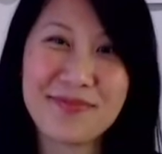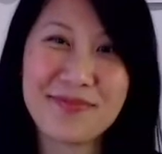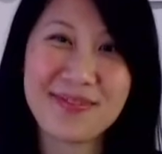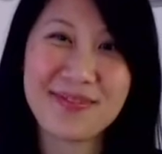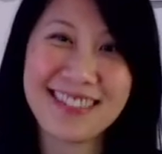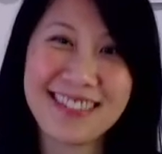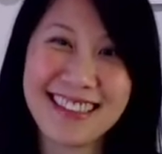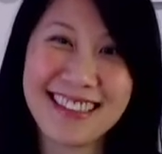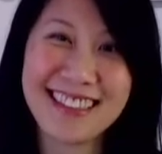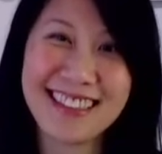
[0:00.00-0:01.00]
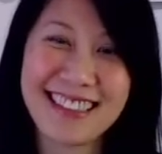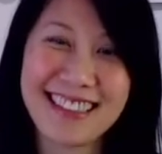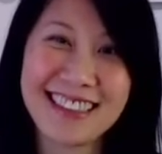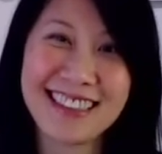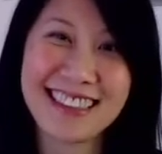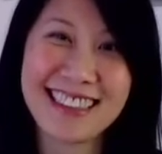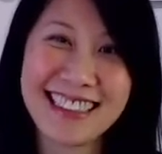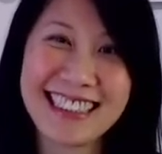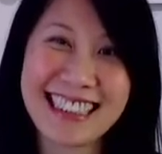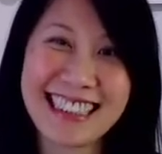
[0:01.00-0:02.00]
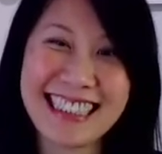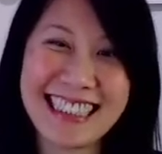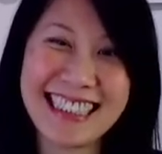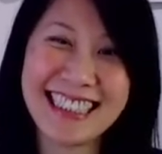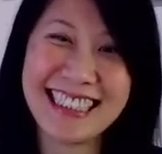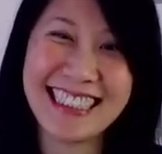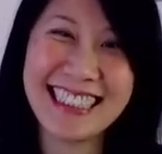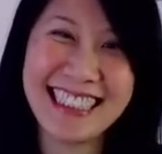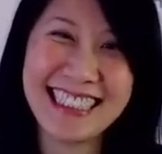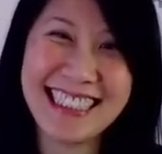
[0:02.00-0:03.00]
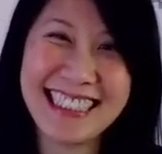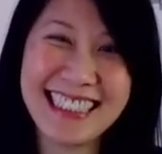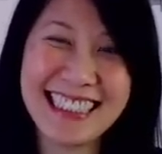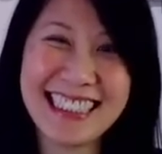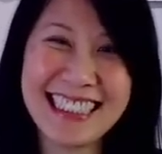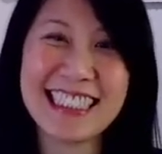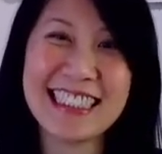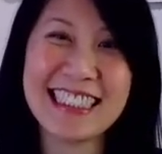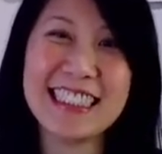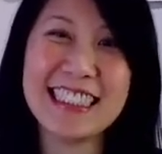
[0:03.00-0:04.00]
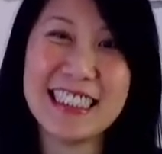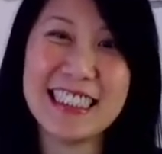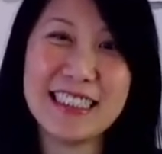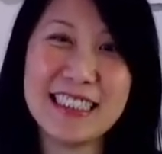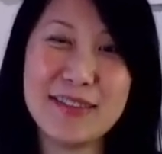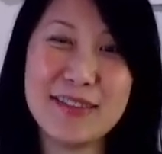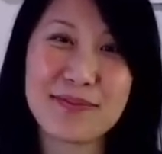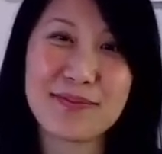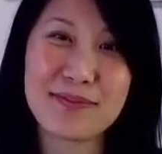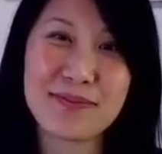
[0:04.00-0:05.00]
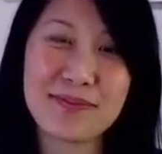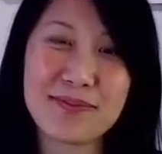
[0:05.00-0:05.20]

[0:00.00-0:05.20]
No words are spoken by the person on screen.